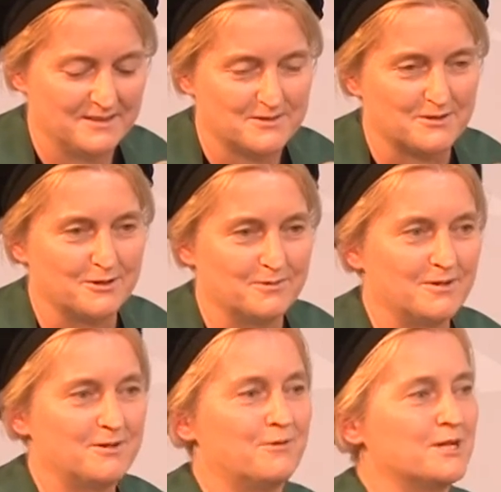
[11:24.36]

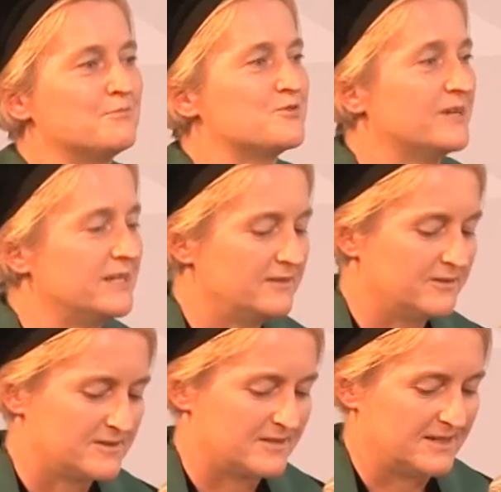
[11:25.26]
So what I'm trying
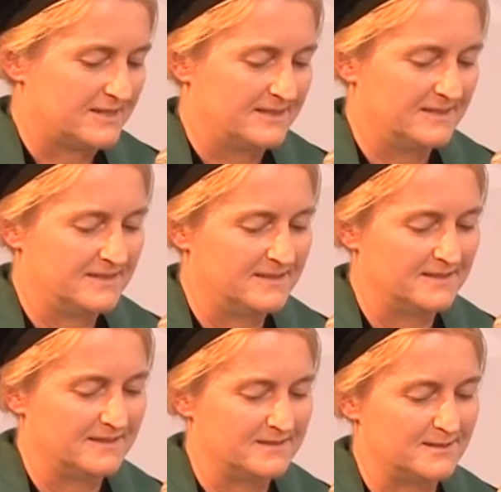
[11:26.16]
to say
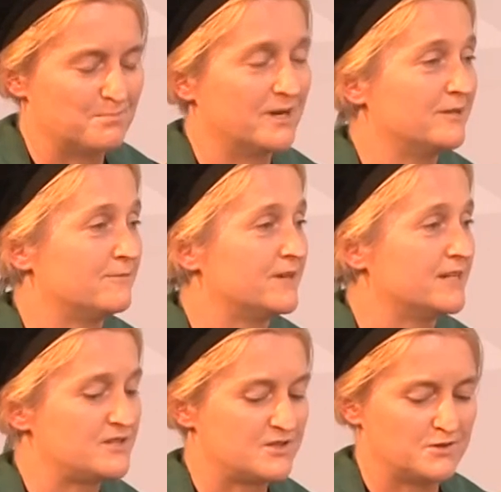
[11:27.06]
is that my
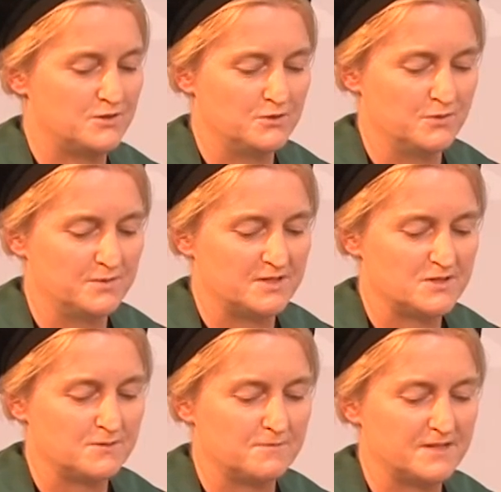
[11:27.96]
advice to you is
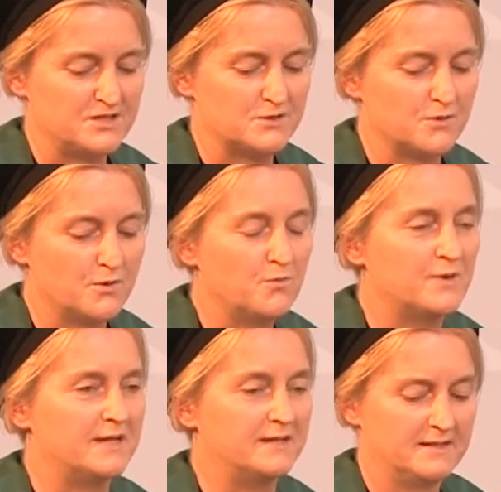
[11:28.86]
to find your own
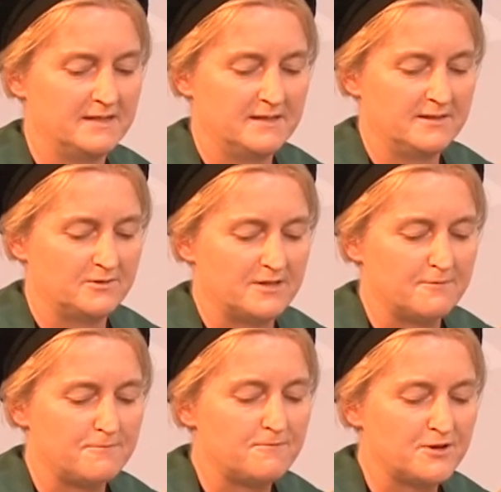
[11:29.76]
way, to
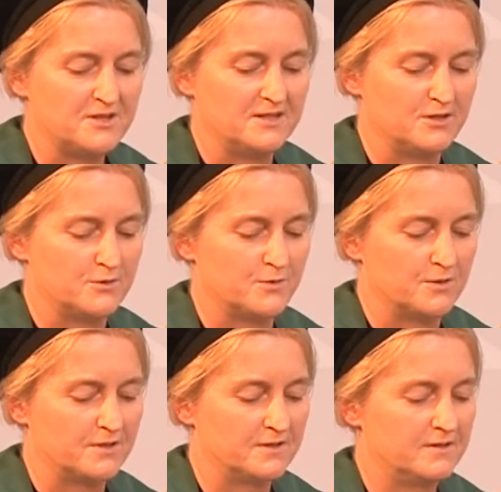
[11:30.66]
have fun in your
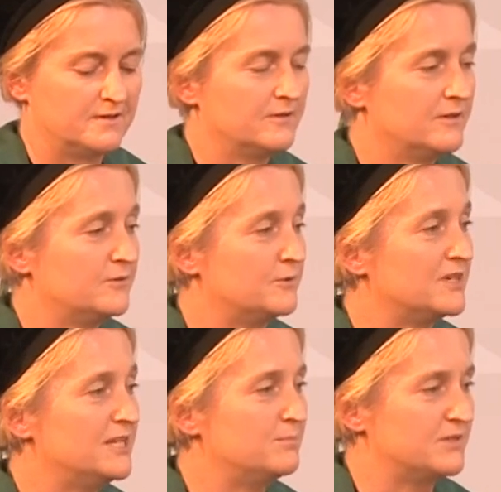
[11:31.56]
work, to
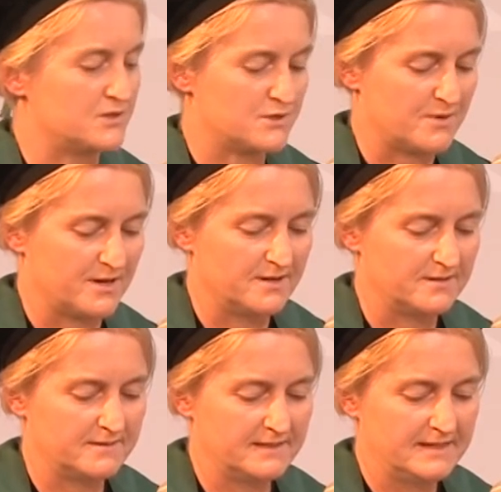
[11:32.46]
keep
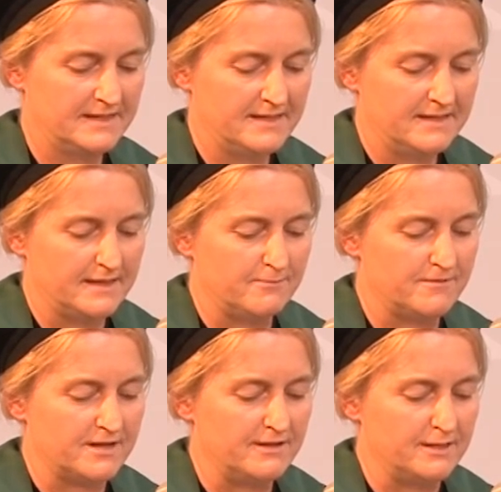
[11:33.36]
inspired, and
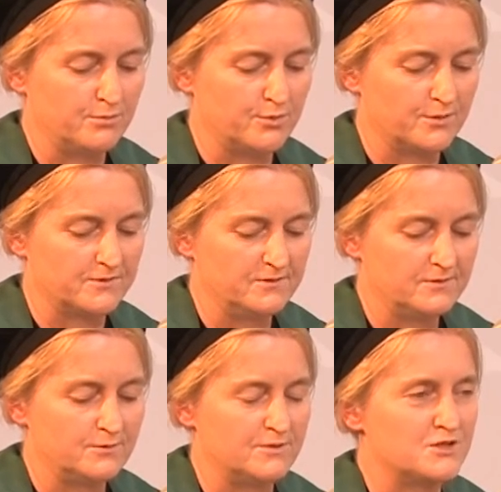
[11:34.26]
very
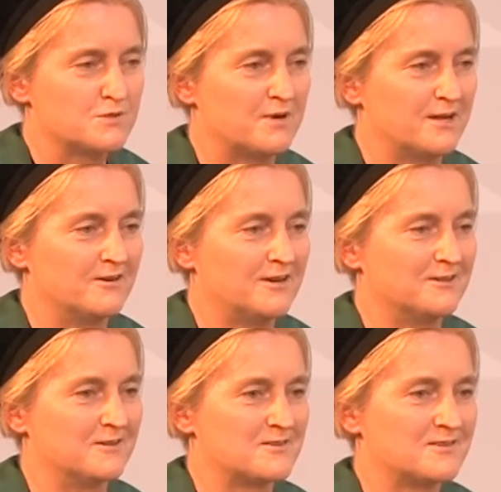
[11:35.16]
important, to inspire
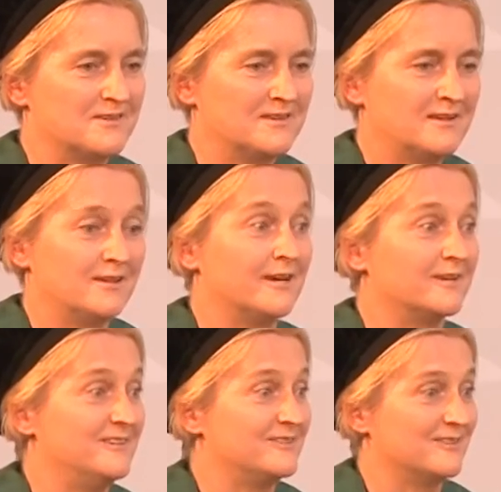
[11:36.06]
others,
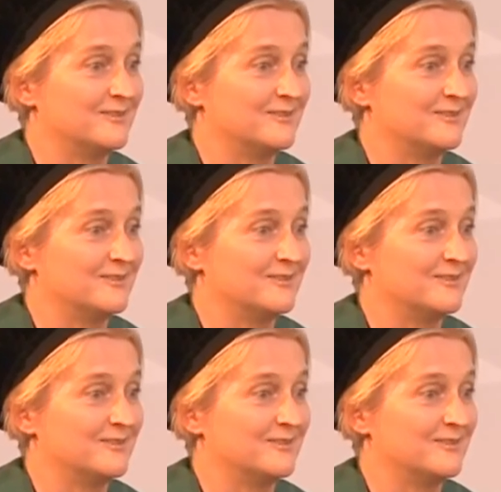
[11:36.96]
like these